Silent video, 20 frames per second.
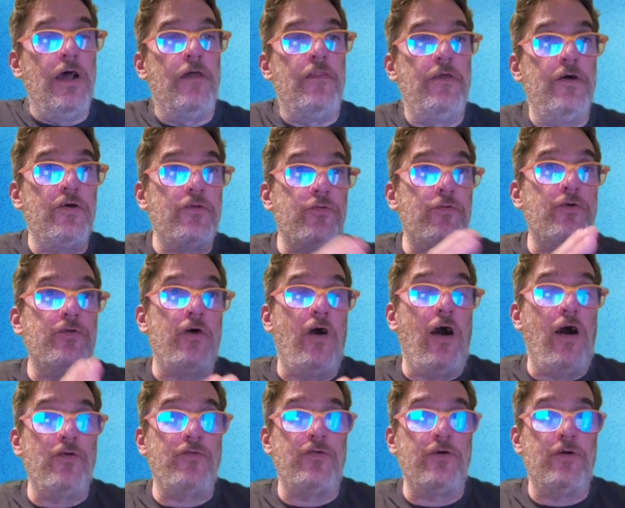This was
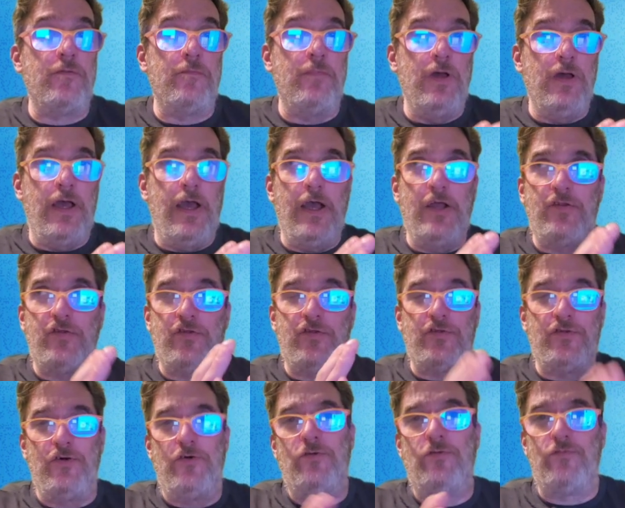awesome. It's
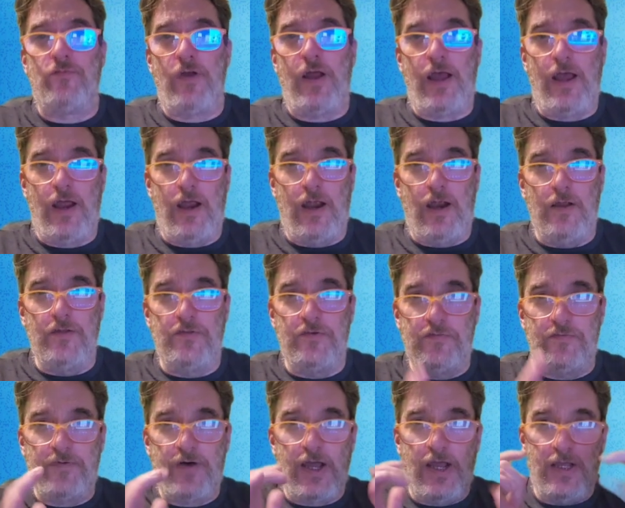so rare to
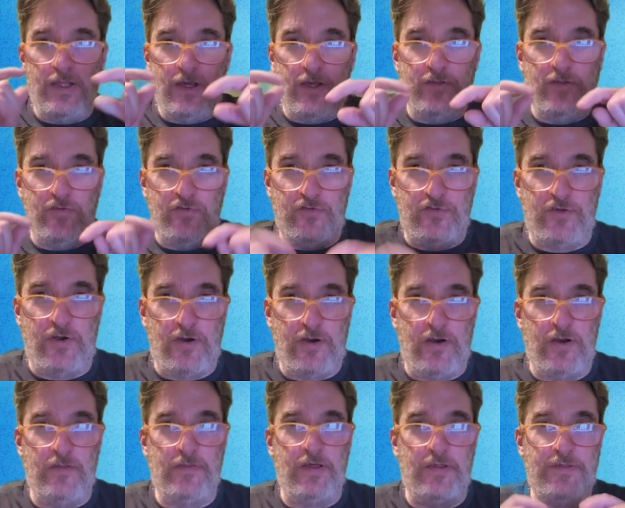find a
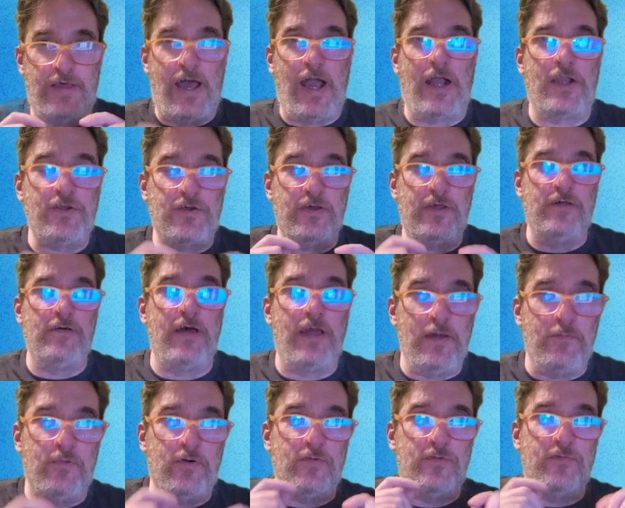dessert that's actually
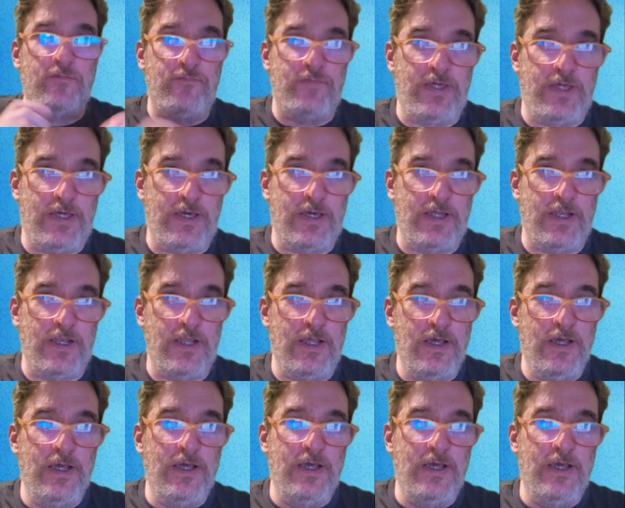labeled vegan